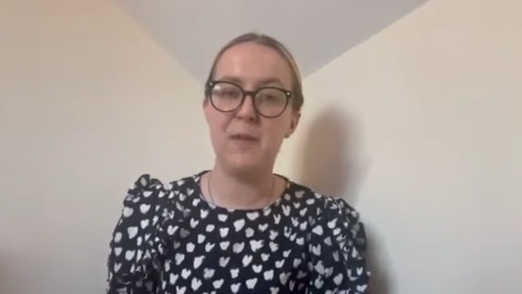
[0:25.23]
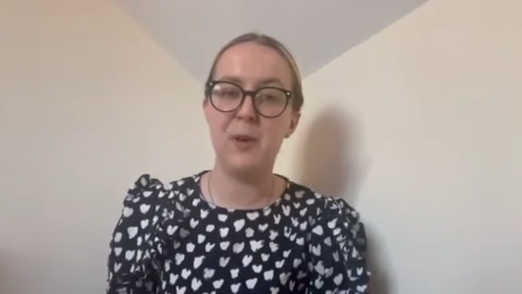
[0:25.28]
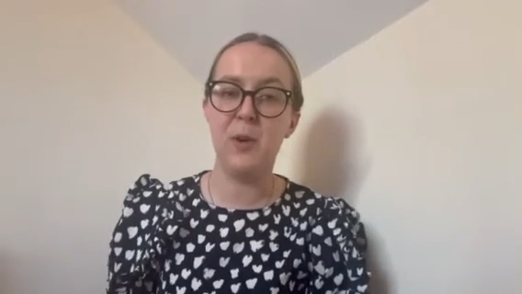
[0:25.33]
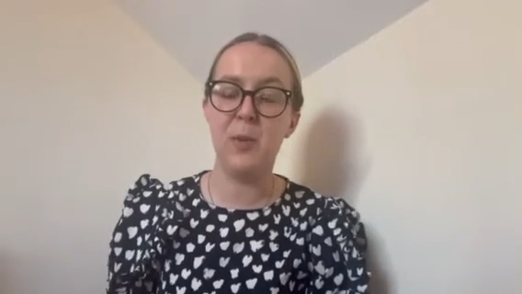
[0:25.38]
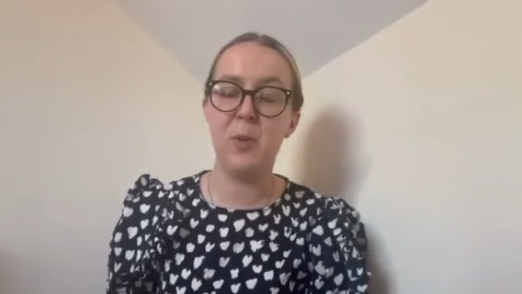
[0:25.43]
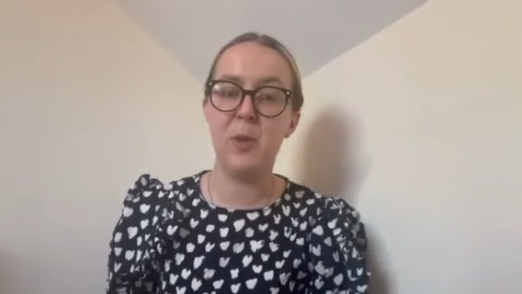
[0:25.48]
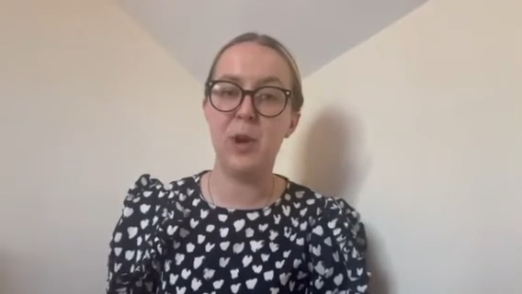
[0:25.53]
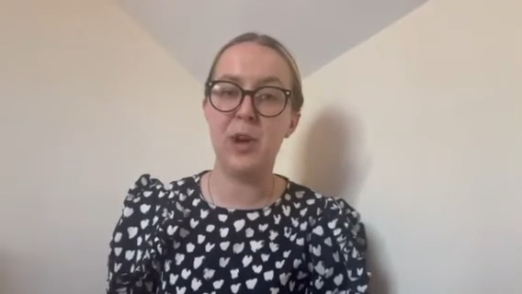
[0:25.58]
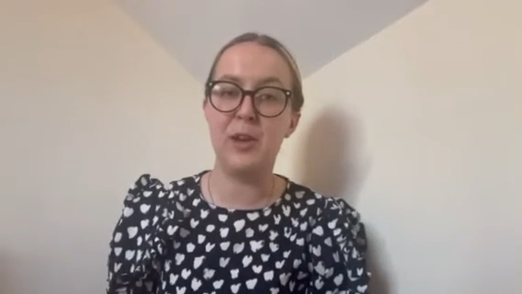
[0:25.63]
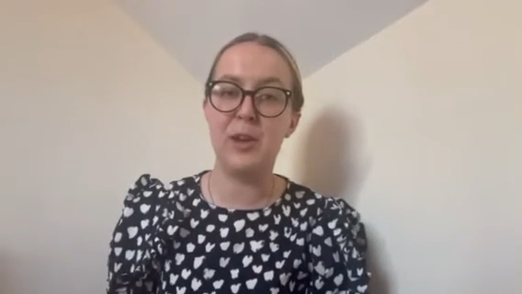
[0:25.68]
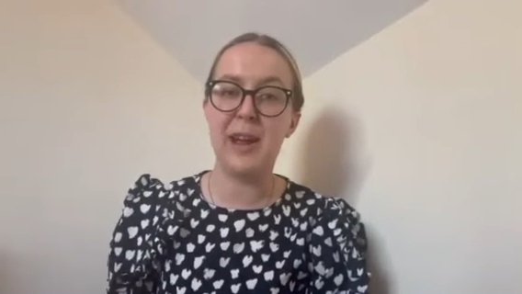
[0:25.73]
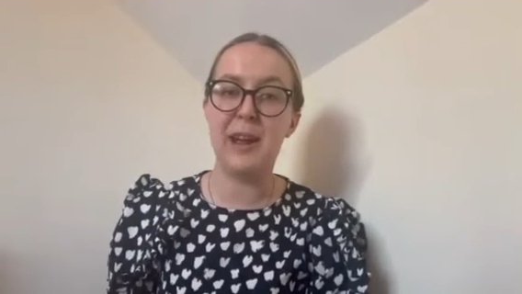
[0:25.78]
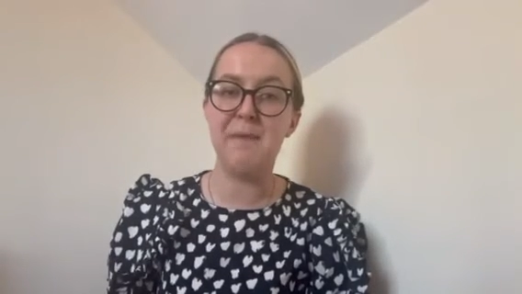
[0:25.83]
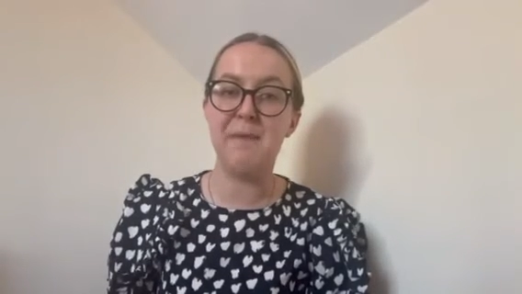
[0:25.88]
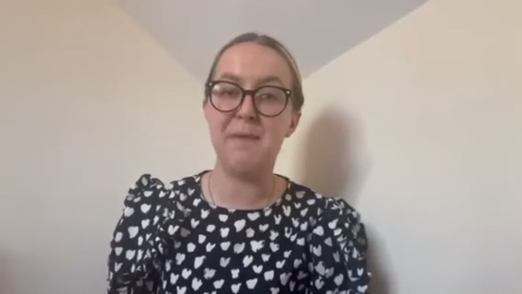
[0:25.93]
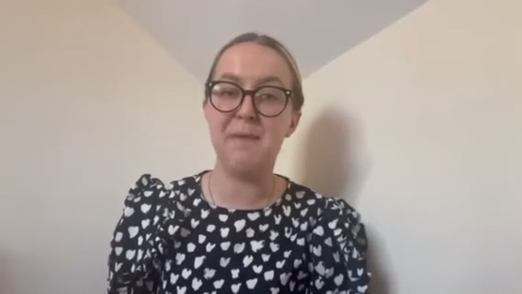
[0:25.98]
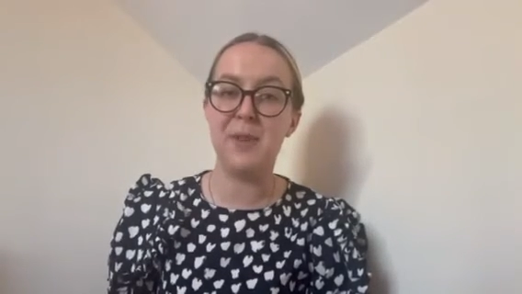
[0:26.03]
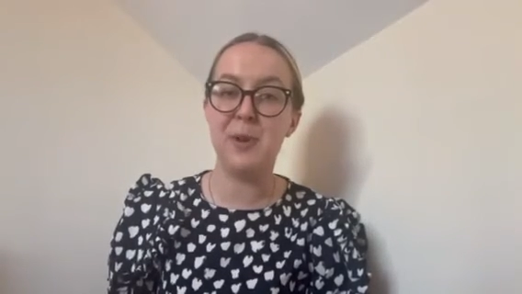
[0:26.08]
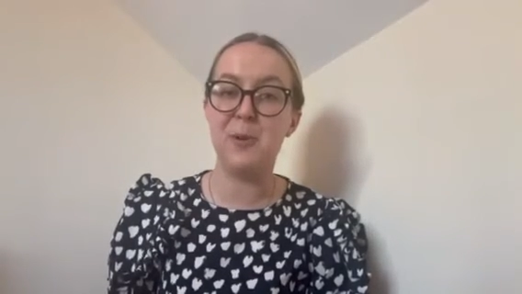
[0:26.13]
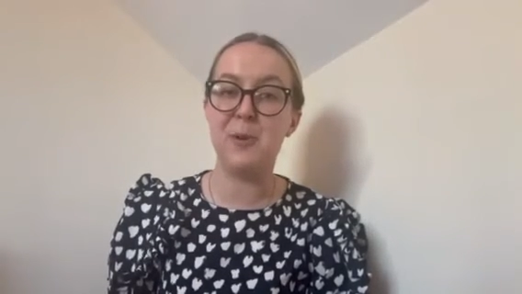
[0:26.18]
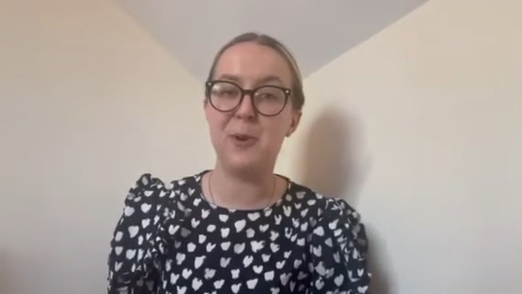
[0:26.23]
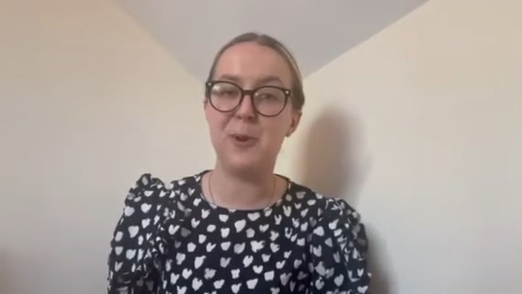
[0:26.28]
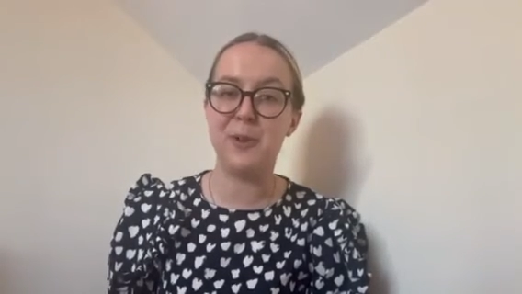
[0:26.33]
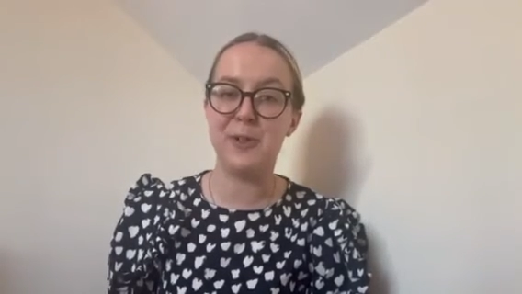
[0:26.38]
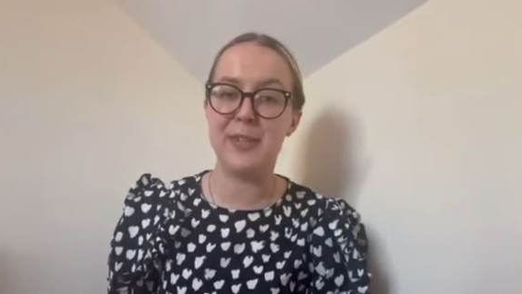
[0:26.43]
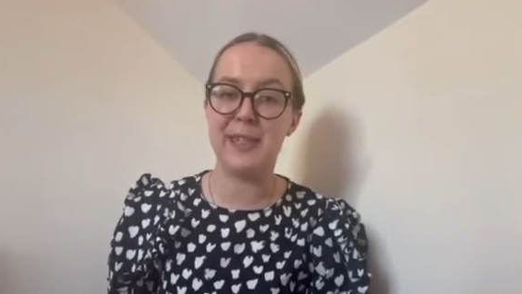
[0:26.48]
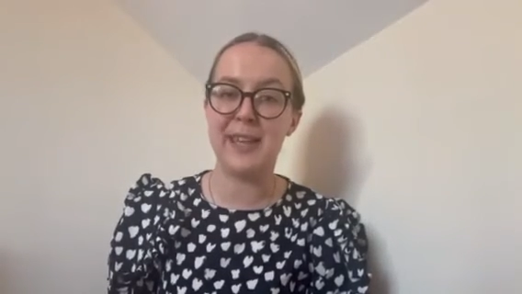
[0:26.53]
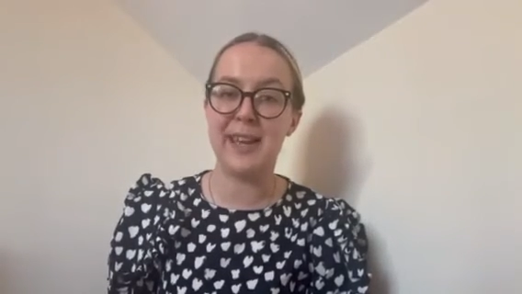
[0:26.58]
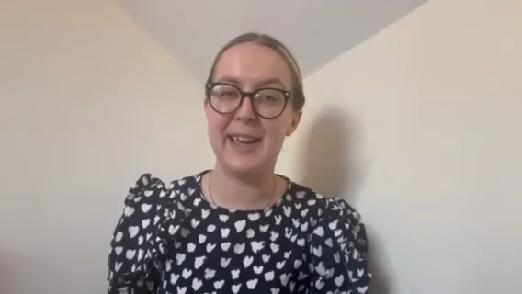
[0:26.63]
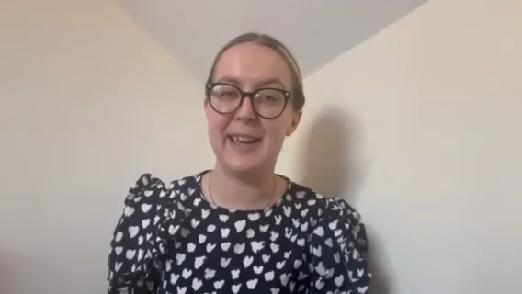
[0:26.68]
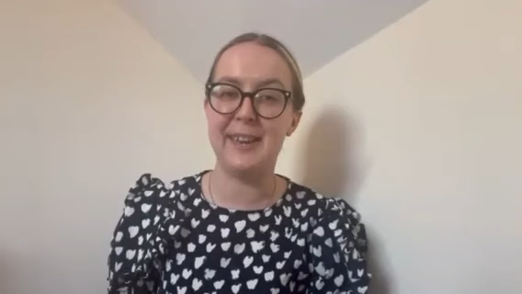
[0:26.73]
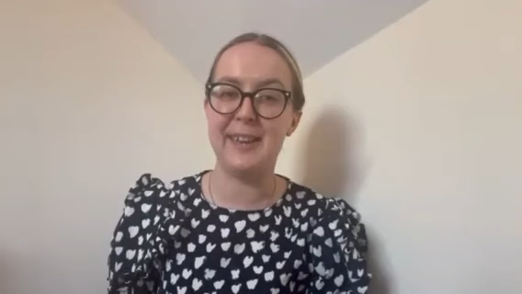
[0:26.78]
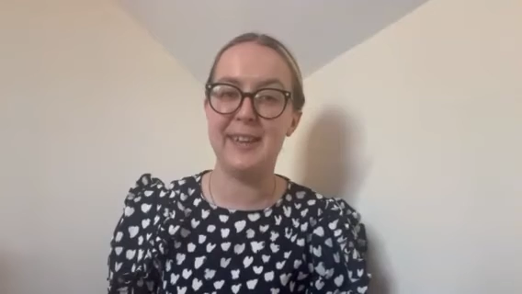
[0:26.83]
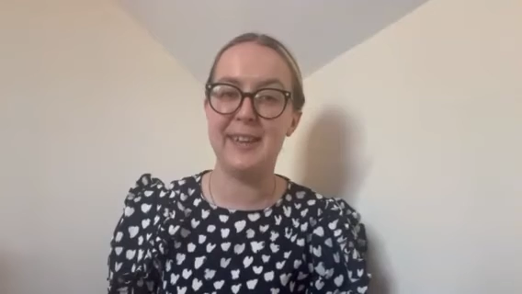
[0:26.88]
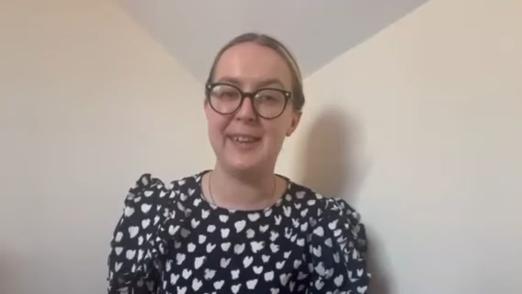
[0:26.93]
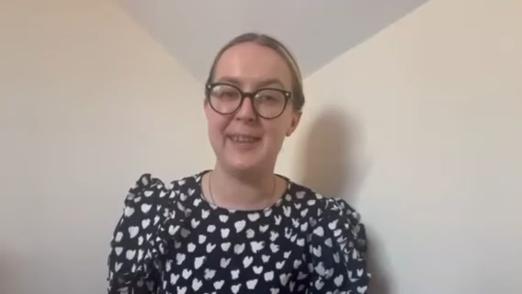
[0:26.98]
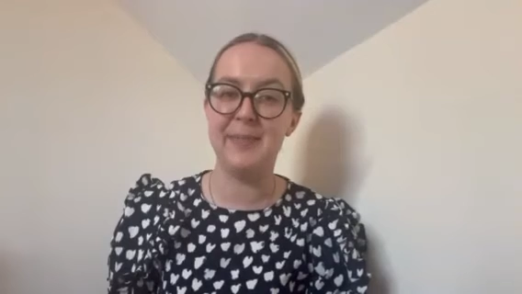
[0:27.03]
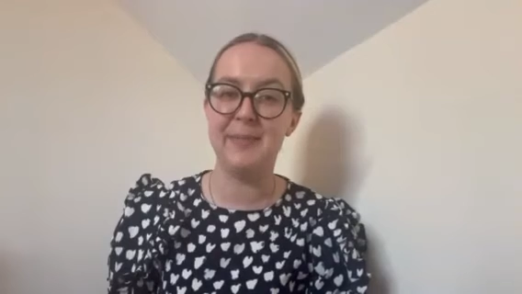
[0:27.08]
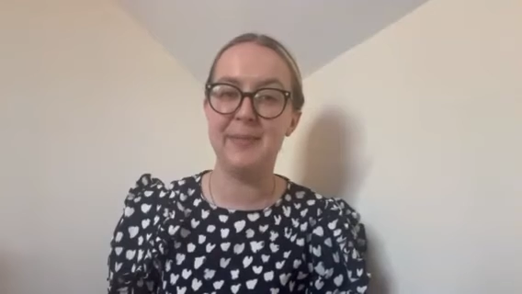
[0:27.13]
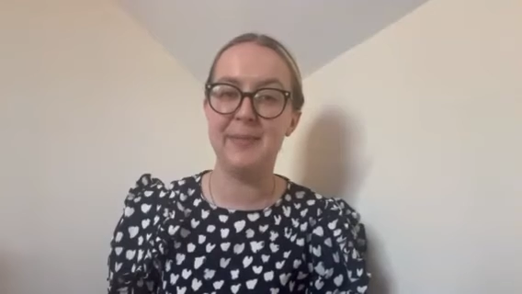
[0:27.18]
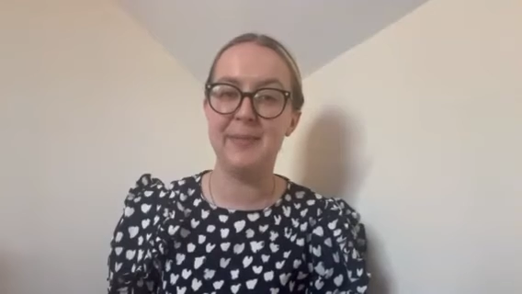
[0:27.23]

forward and feel good again?